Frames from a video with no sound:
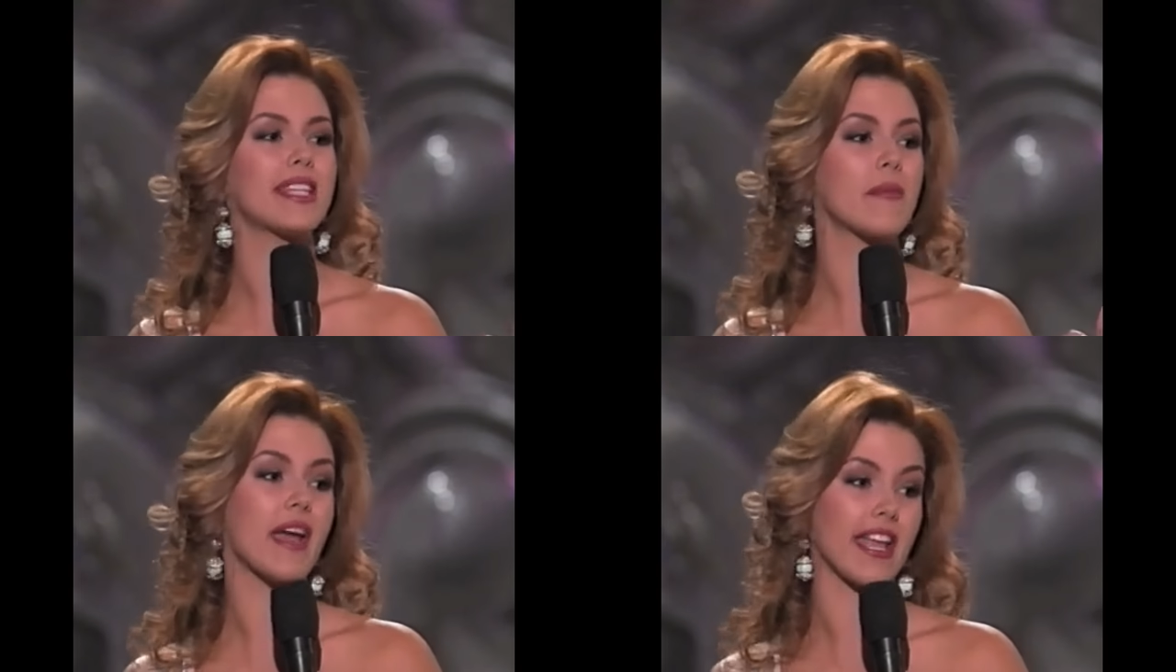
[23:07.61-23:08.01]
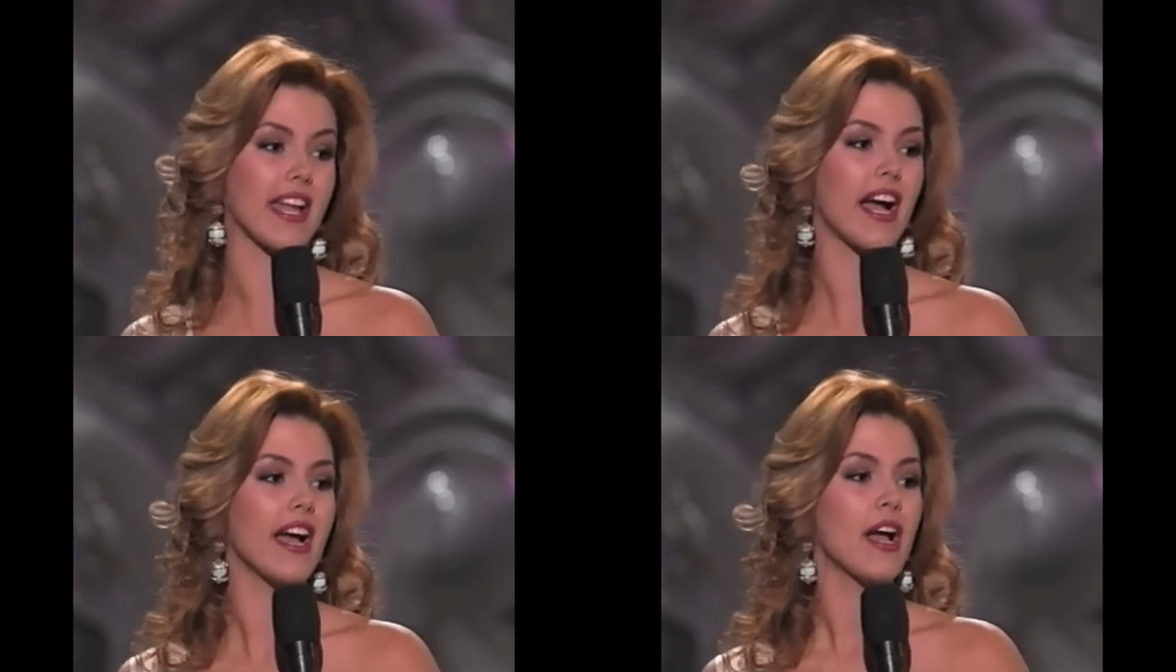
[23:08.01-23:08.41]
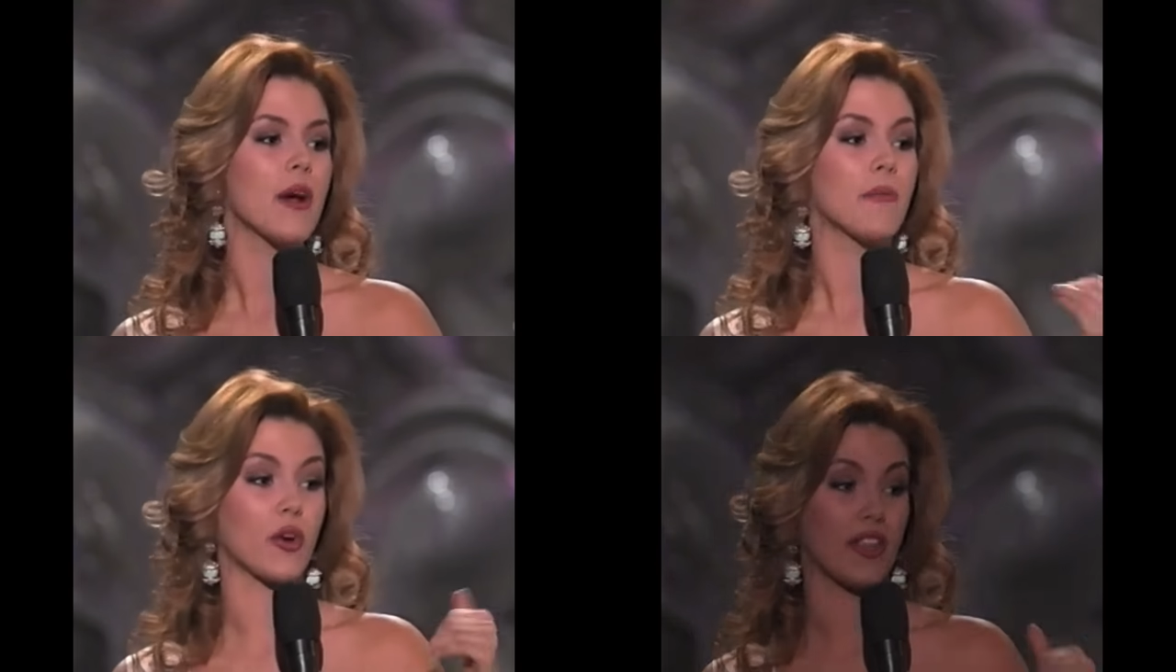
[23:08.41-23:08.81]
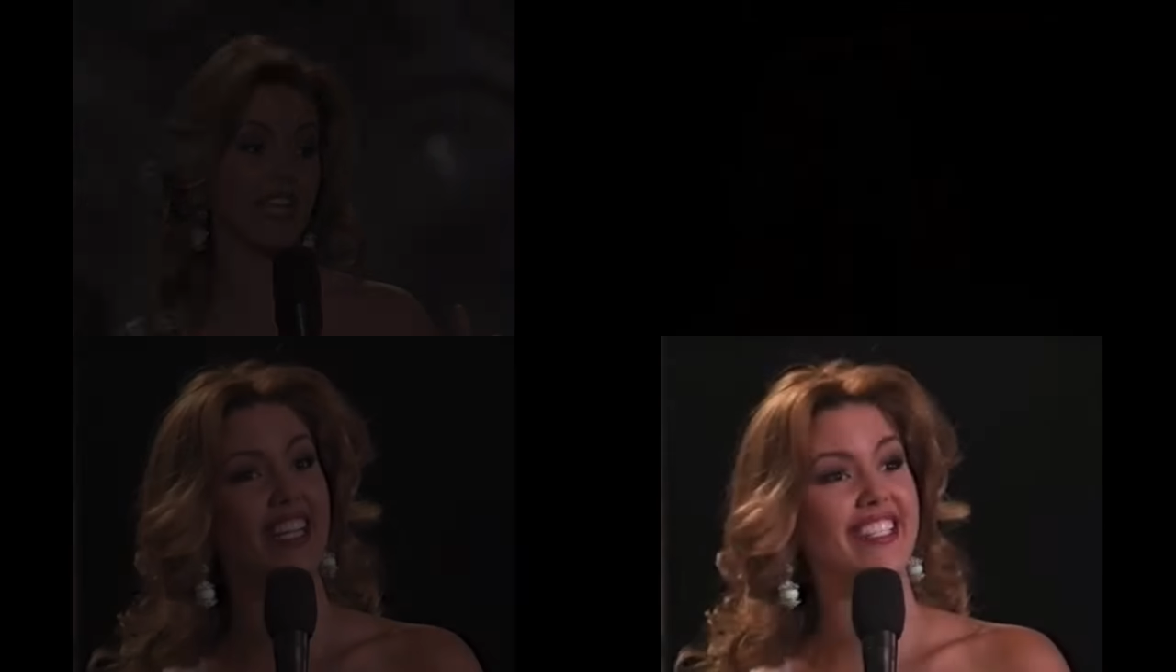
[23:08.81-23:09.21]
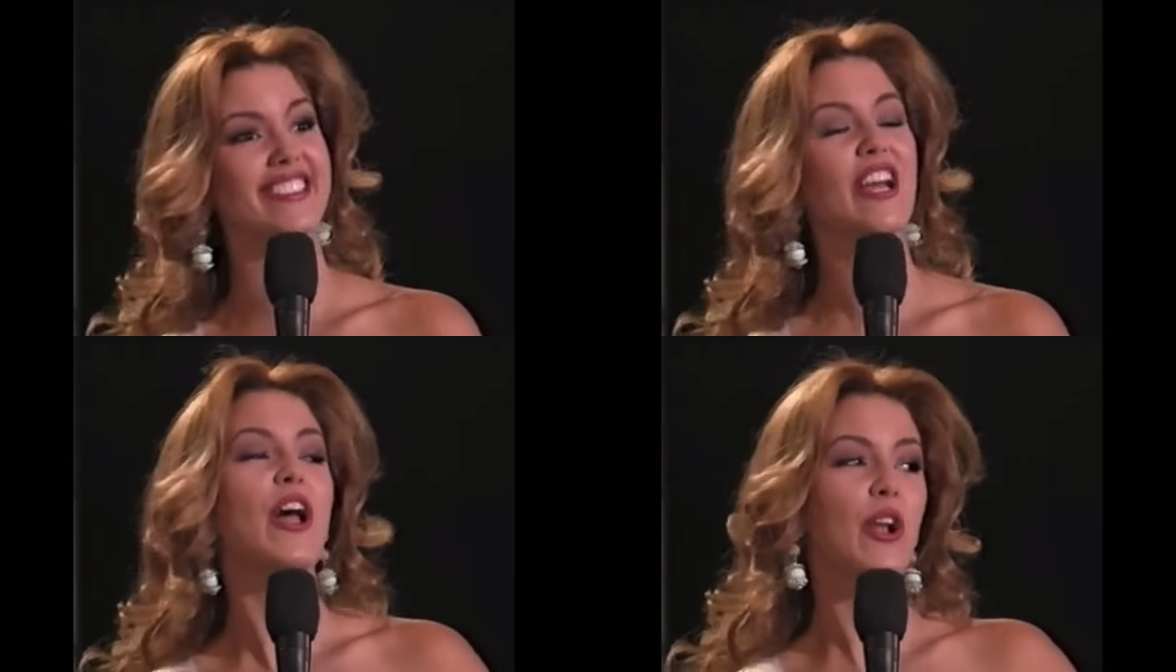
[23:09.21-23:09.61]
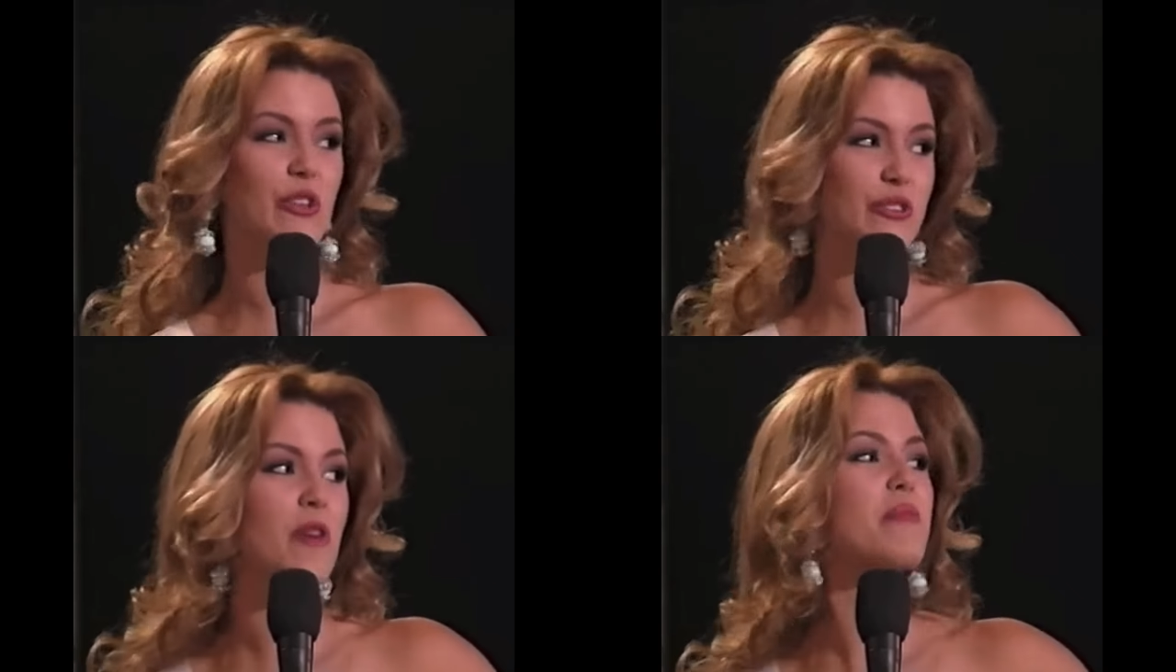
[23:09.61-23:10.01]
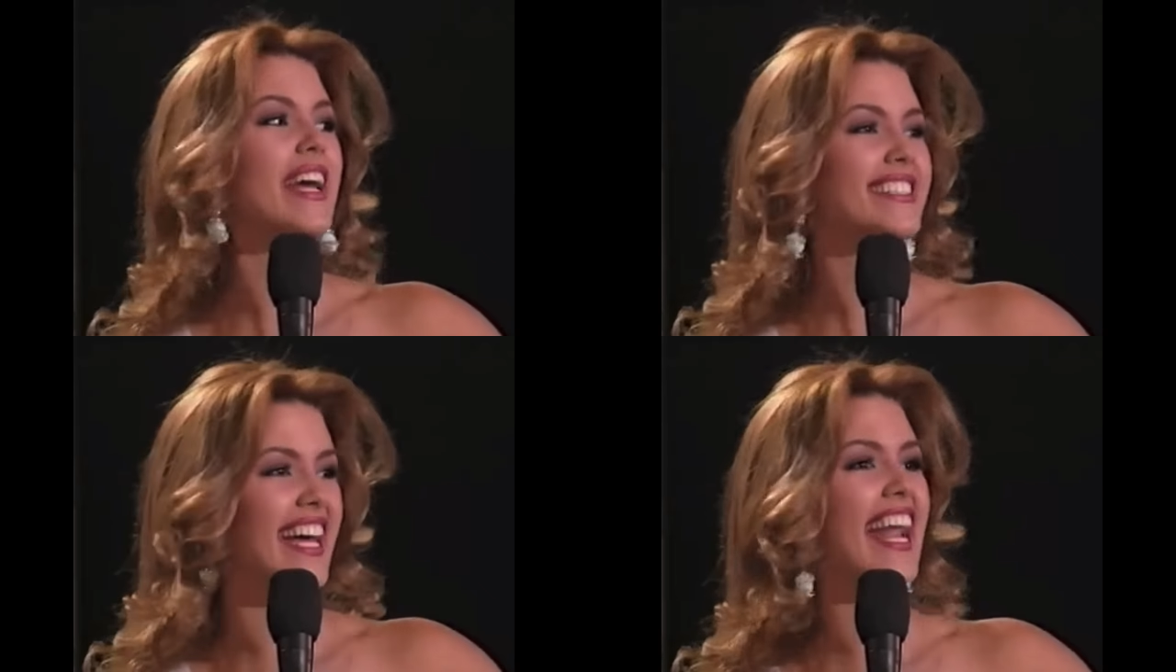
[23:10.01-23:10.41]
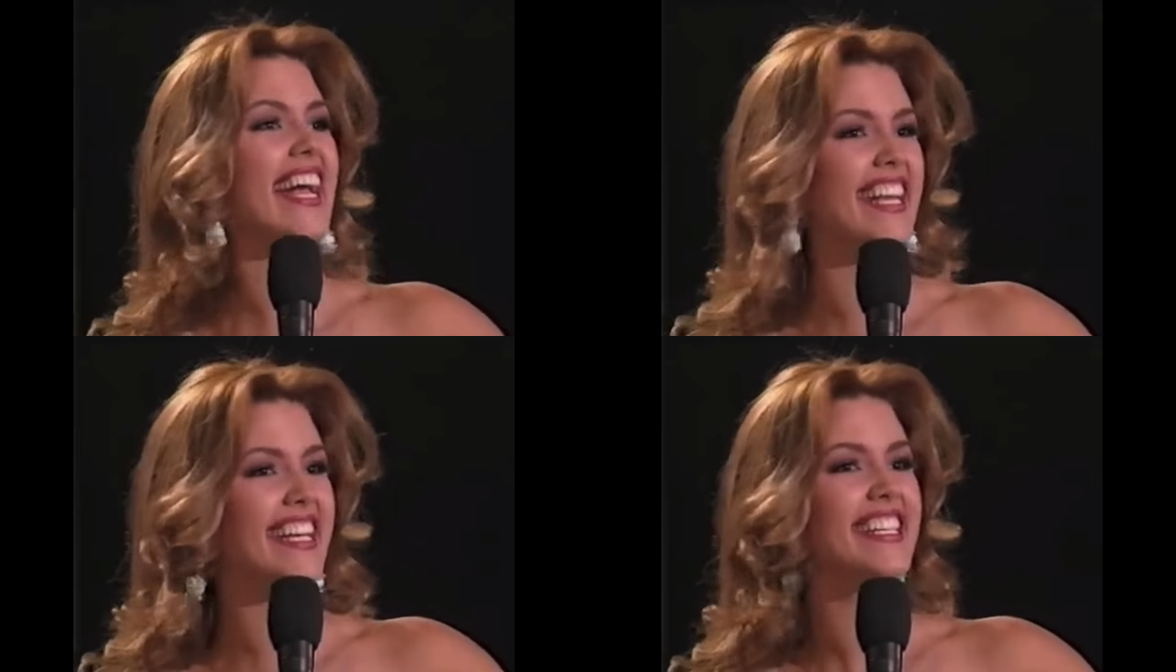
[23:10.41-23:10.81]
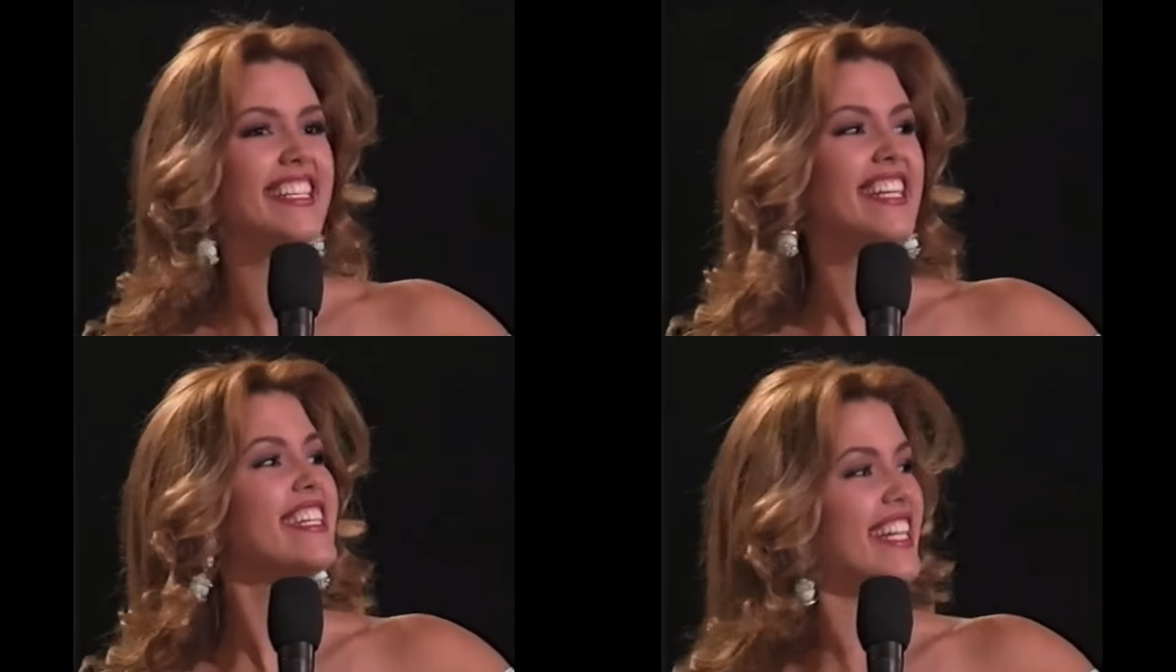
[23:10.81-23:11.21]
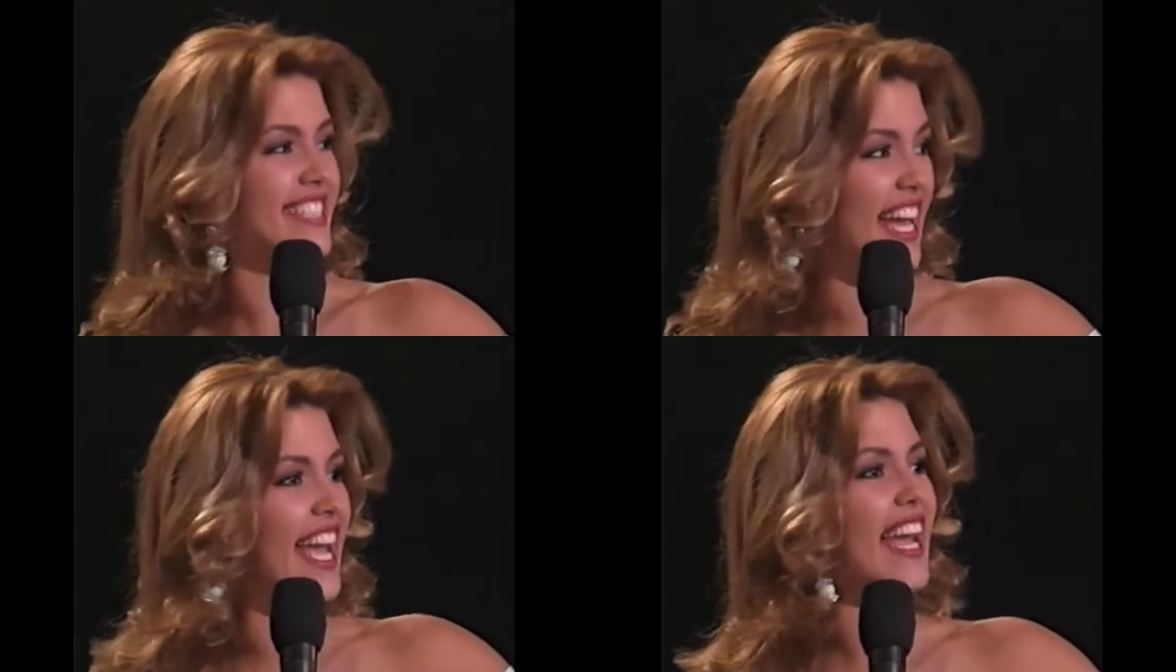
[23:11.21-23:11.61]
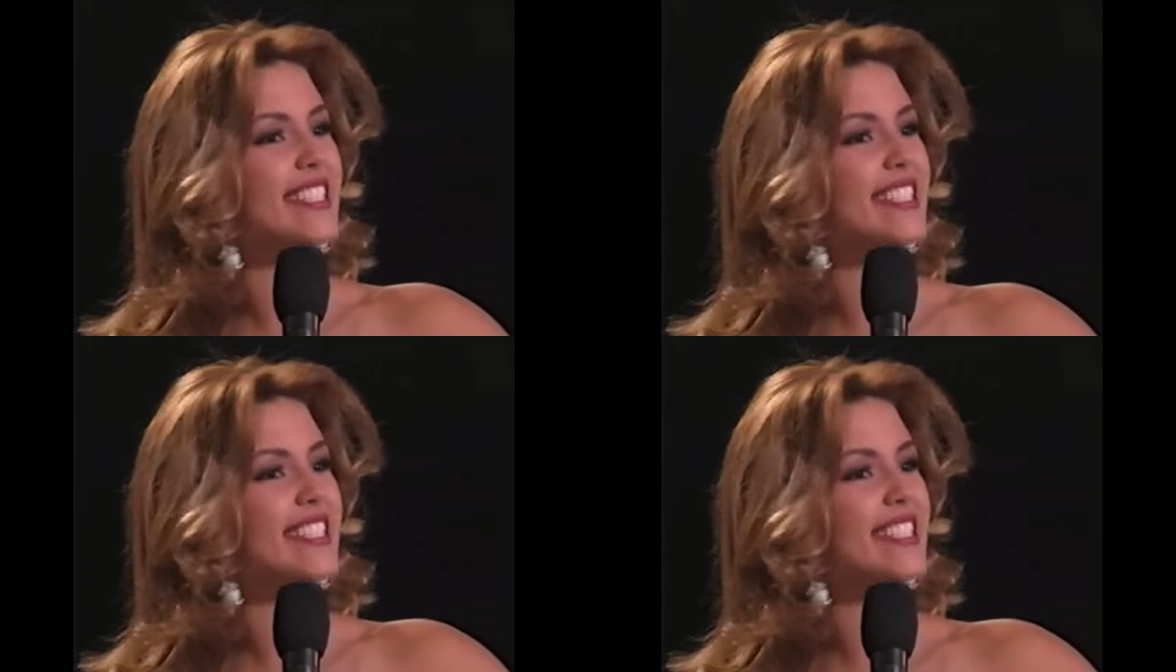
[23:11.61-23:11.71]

then her top three answer drew raucous applause and some laughter,